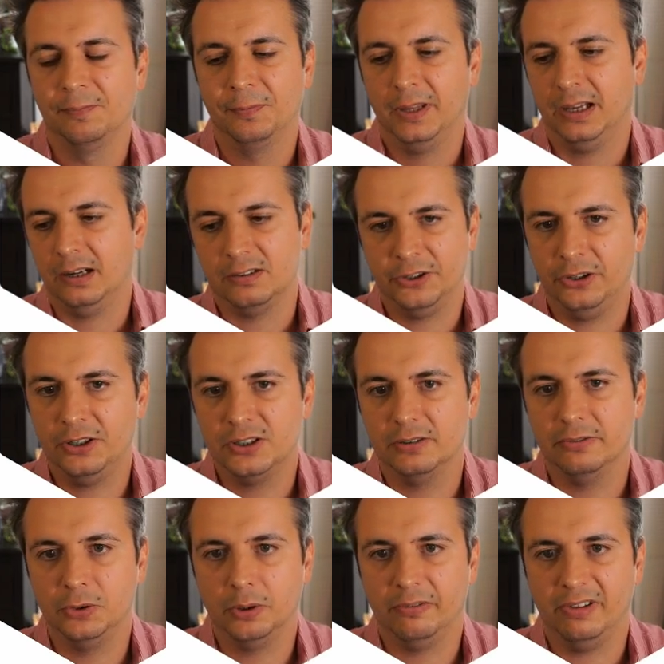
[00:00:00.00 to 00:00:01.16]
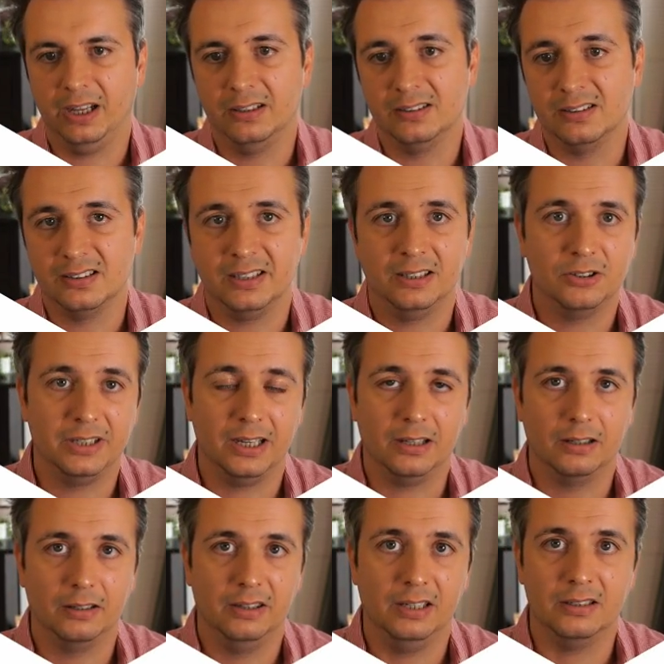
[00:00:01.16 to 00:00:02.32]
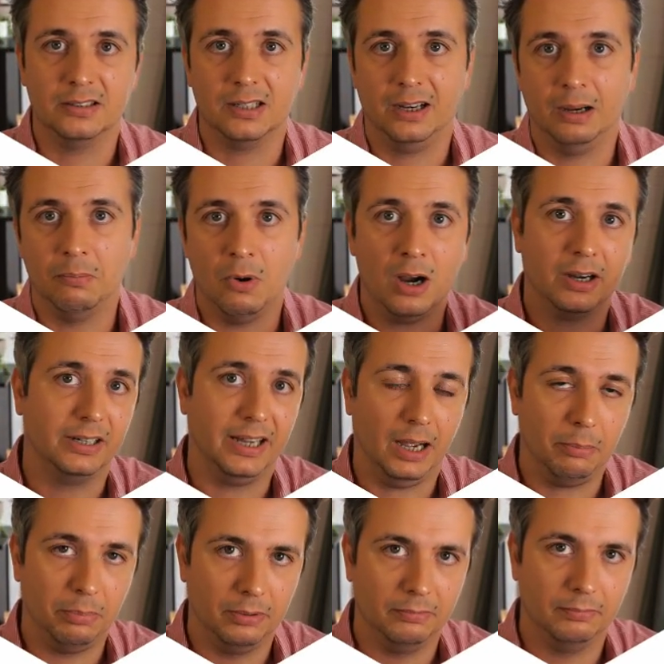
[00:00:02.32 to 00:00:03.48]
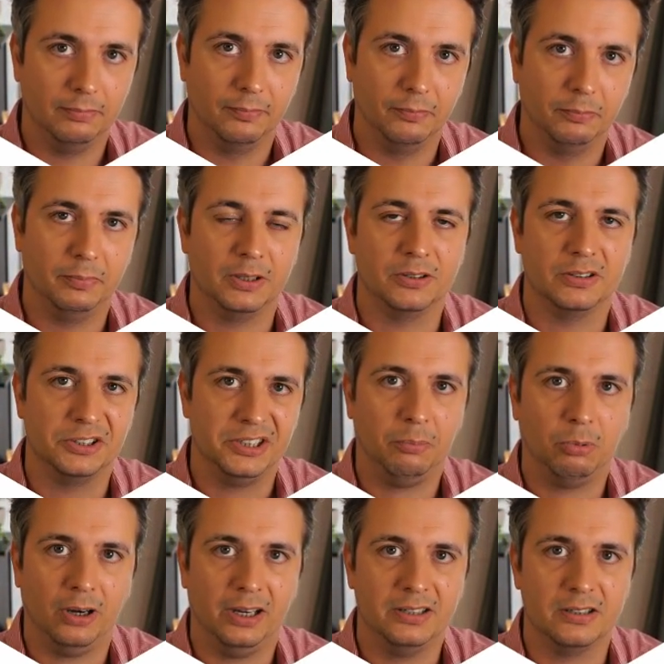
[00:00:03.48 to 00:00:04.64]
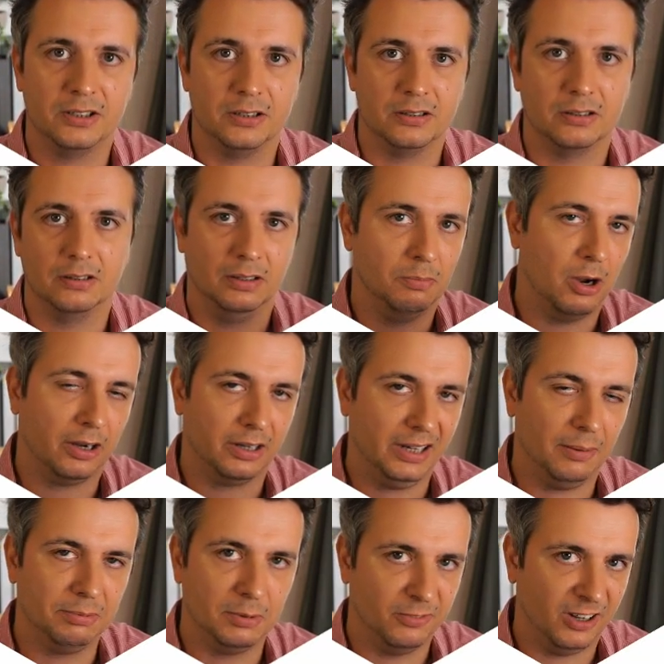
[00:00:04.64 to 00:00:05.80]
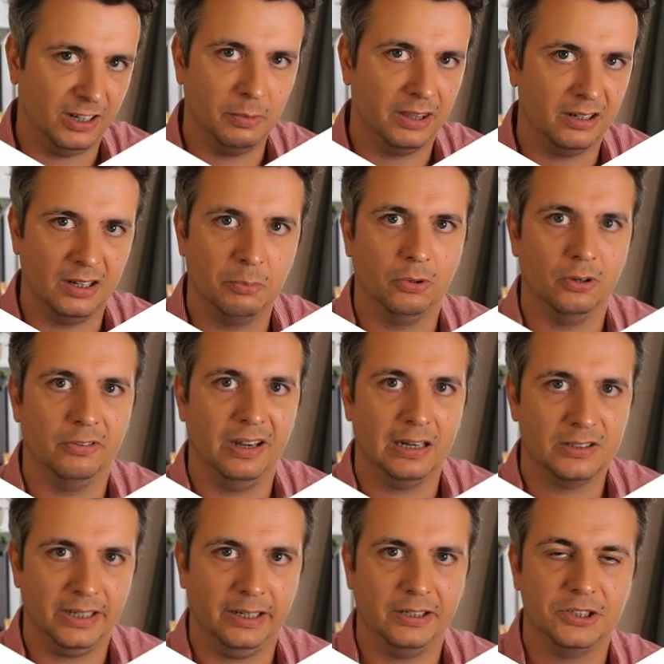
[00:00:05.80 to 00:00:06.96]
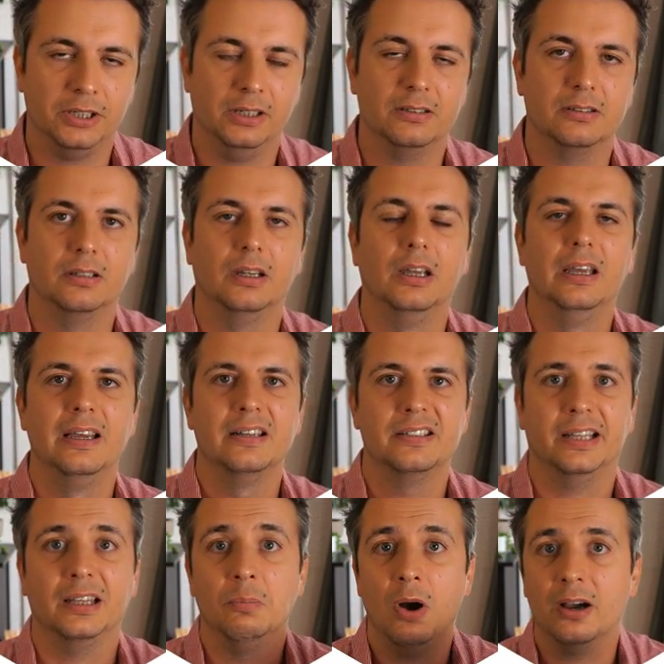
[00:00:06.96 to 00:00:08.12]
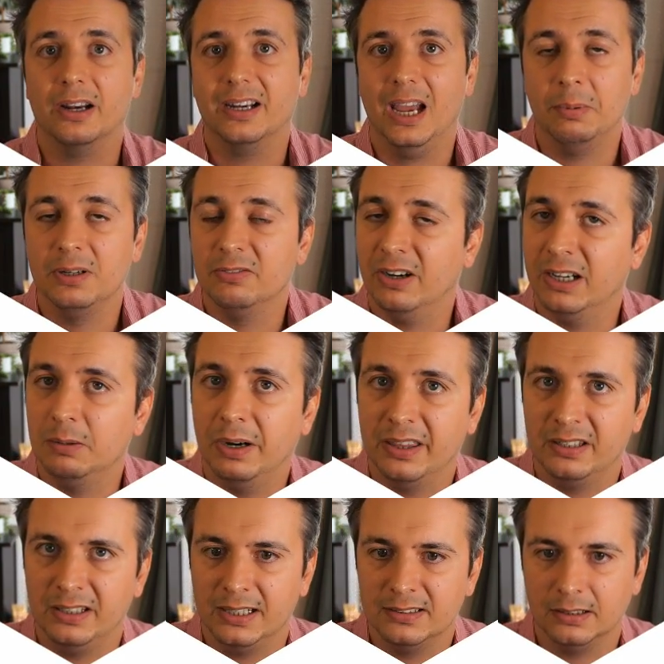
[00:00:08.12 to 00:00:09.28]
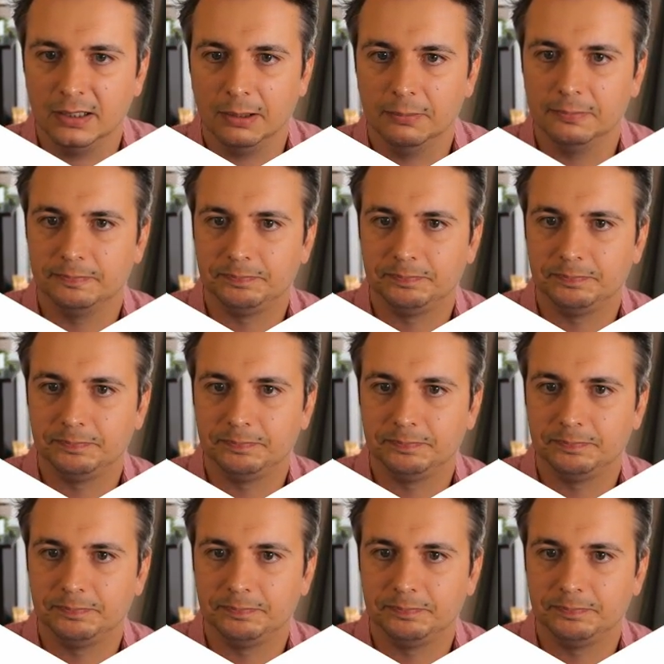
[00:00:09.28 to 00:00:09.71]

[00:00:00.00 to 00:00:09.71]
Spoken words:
An alternative view of that is instead to take the entire market cap, because the share price is just the market cap divided by the number of outstanding shares. Take the market cap and divide it by the net income.